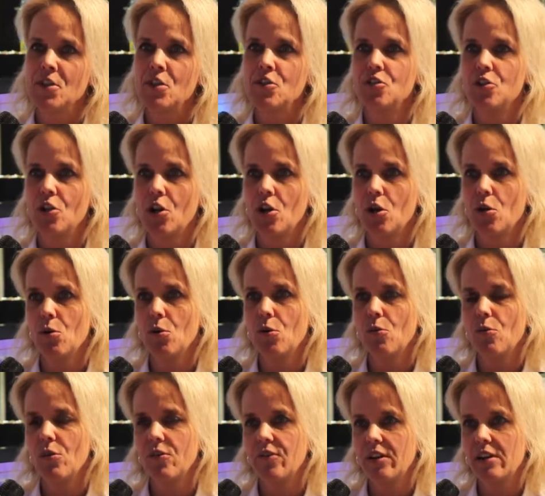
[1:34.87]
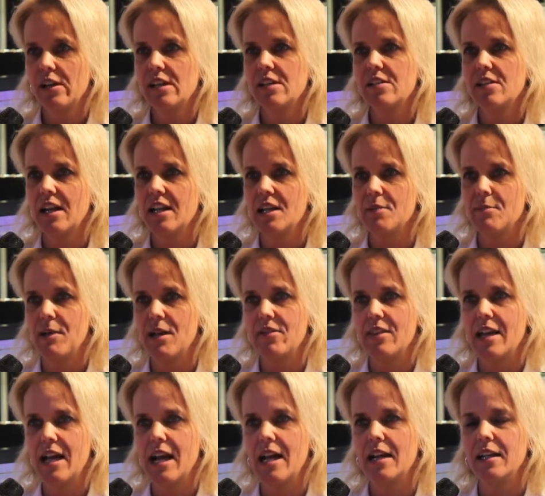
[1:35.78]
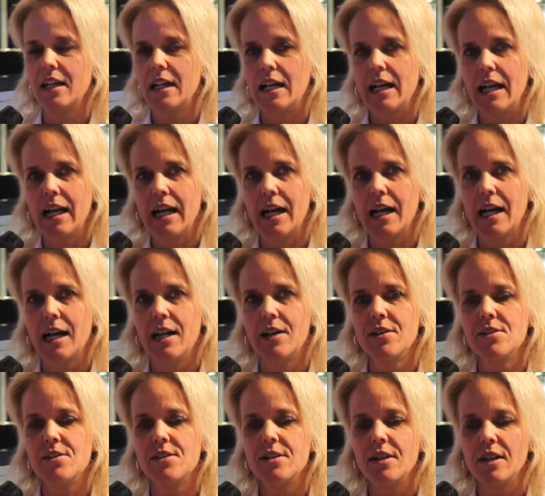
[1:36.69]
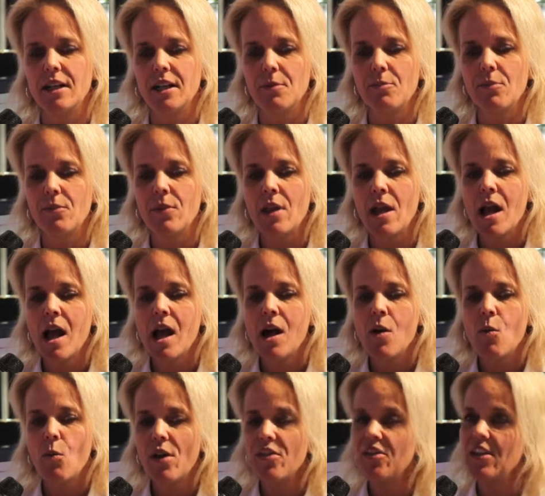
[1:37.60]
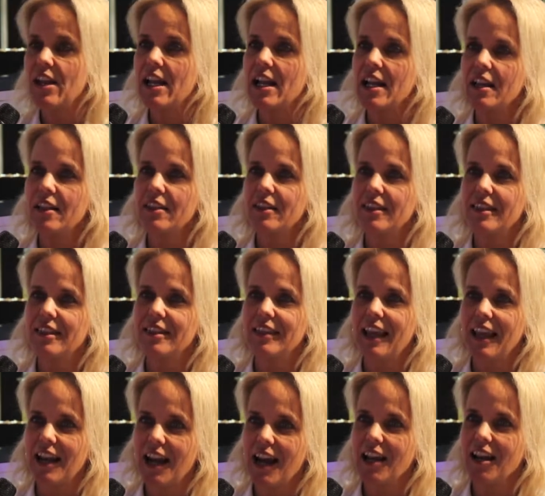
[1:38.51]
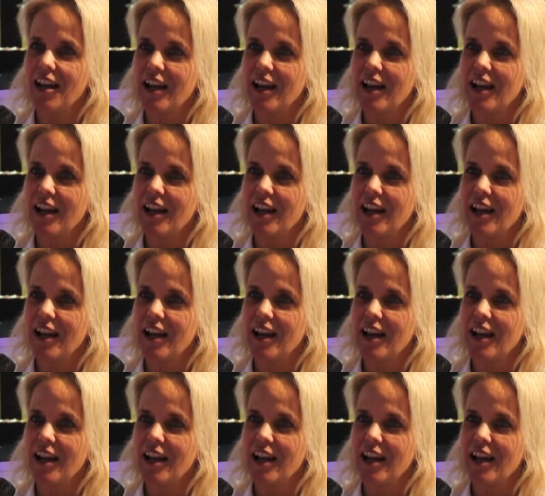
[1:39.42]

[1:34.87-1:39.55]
So we're very excited about that. And um, one thing that I